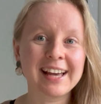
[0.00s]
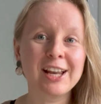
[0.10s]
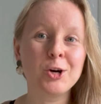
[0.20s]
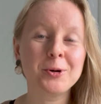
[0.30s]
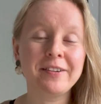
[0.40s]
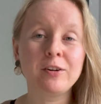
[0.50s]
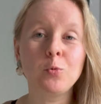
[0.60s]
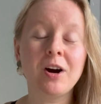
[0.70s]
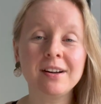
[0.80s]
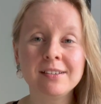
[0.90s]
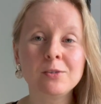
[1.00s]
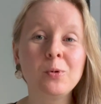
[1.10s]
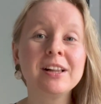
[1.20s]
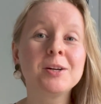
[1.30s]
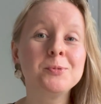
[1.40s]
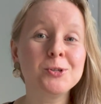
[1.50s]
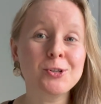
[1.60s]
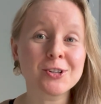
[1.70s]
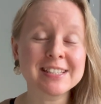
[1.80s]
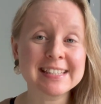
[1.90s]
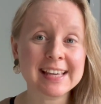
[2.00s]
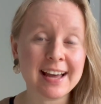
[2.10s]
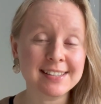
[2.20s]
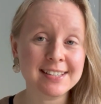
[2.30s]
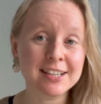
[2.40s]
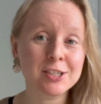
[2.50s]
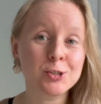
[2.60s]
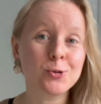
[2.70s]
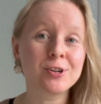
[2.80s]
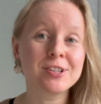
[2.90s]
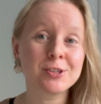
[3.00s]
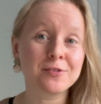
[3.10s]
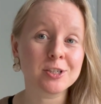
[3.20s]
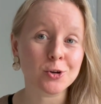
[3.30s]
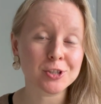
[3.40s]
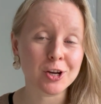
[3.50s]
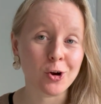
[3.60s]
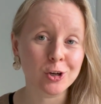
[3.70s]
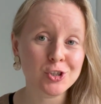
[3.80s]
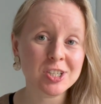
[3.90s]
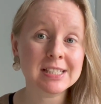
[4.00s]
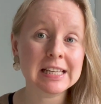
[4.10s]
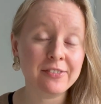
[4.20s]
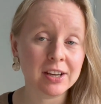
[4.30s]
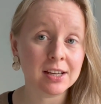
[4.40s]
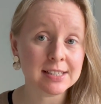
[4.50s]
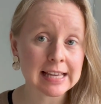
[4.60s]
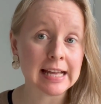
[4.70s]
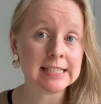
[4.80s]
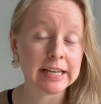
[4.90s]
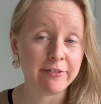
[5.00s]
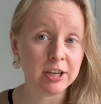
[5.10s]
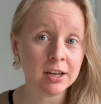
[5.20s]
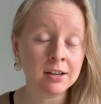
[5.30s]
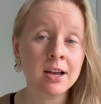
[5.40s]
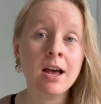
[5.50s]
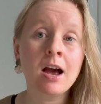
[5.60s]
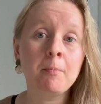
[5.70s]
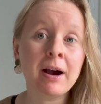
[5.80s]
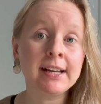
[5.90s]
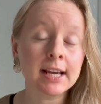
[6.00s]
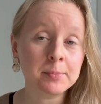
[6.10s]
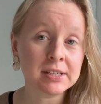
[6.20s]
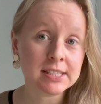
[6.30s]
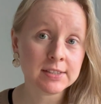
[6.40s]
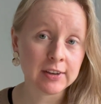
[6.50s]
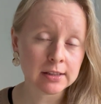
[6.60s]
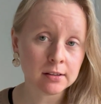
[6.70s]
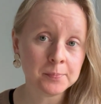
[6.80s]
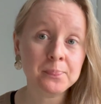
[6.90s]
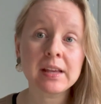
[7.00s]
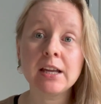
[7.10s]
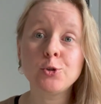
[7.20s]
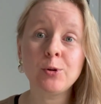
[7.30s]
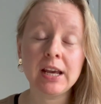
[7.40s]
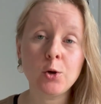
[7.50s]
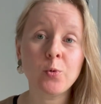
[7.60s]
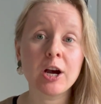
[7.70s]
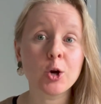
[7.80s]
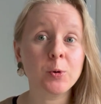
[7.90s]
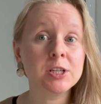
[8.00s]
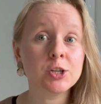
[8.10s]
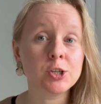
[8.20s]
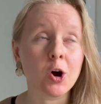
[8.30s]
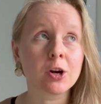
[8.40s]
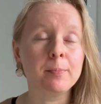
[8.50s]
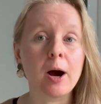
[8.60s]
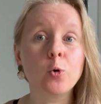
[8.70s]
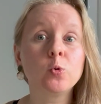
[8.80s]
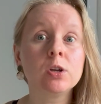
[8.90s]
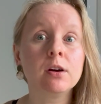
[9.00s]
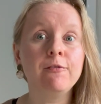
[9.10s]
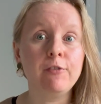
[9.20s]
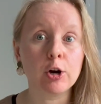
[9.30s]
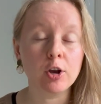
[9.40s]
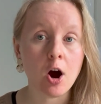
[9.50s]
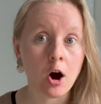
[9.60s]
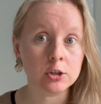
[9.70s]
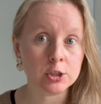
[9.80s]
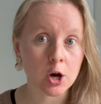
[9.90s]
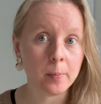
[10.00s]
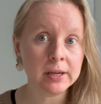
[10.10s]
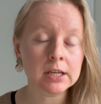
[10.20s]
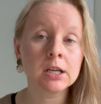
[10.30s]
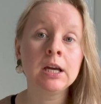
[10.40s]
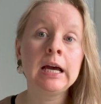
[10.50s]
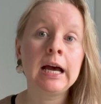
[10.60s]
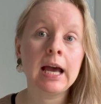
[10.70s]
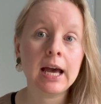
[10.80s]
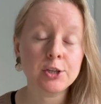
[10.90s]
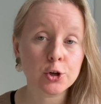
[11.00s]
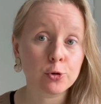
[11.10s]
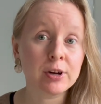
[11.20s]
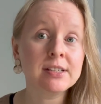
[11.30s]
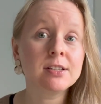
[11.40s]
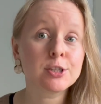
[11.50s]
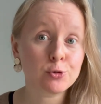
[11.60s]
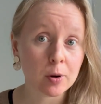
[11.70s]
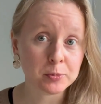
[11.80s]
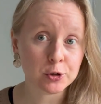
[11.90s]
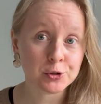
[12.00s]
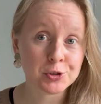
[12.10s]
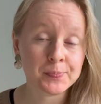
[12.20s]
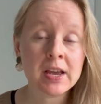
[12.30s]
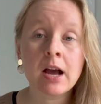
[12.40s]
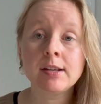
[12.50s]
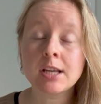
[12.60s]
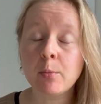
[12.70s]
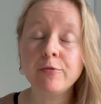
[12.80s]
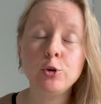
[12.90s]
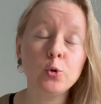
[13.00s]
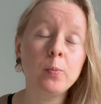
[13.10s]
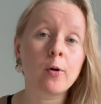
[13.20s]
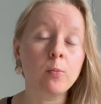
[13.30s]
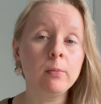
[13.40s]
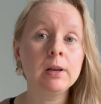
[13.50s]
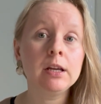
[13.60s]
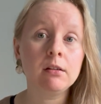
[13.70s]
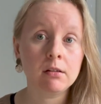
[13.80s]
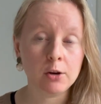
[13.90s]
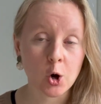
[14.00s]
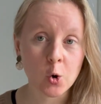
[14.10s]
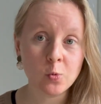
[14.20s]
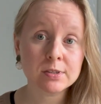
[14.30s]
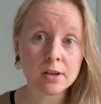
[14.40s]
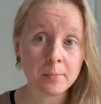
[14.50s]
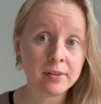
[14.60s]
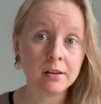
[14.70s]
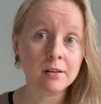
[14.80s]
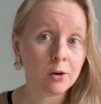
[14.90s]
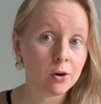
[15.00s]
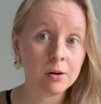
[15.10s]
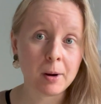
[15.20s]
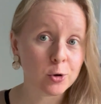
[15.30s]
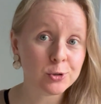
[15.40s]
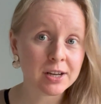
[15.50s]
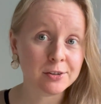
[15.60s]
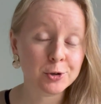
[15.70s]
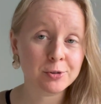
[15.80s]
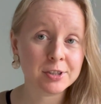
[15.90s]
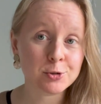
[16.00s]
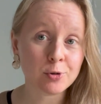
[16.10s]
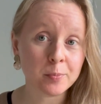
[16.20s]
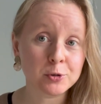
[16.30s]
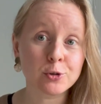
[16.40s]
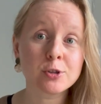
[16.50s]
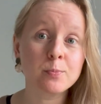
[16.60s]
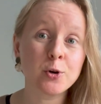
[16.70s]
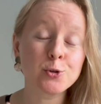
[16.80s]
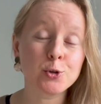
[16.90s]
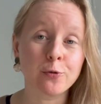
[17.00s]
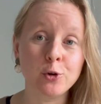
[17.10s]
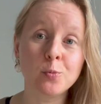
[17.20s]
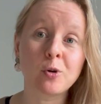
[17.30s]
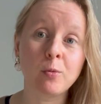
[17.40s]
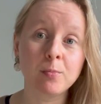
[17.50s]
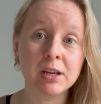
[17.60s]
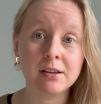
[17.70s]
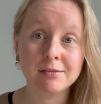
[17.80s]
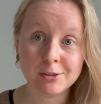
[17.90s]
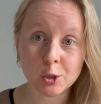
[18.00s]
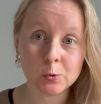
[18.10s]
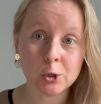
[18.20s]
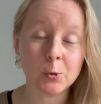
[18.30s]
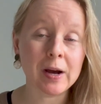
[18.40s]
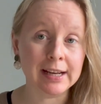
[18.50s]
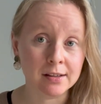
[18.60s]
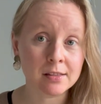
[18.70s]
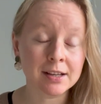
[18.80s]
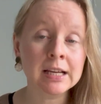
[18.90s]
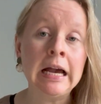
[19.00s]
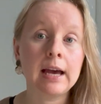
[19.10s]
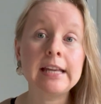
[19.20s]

Hello everyone, welcome to Toxiscandia, stories of a toxicologist living in Scandinavia. My name is Sveta and today we are going to talk about a very hot topic, endocrine disruptors. Some of you probably know something about endocrine disruptors, most of you probably don't know anything.